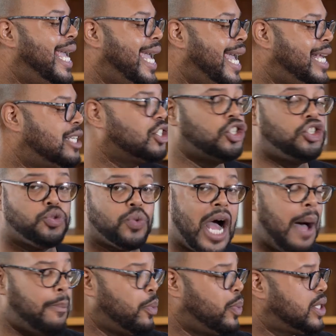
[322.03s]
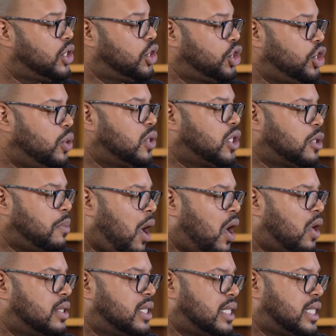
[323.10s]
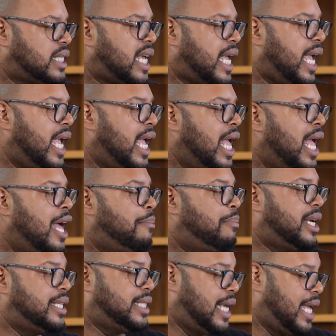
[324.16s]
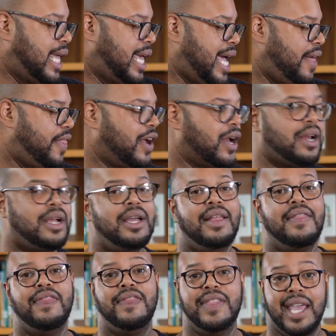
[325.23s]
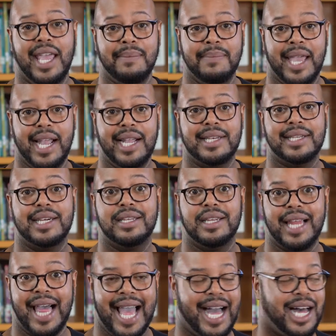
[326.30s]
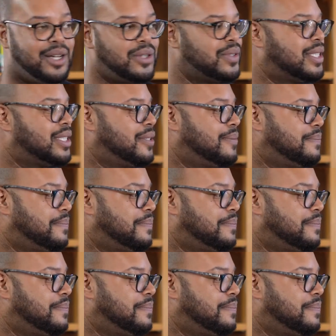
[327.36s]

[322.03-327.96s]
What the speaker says: Each drop was too small to see, but together they made clouds.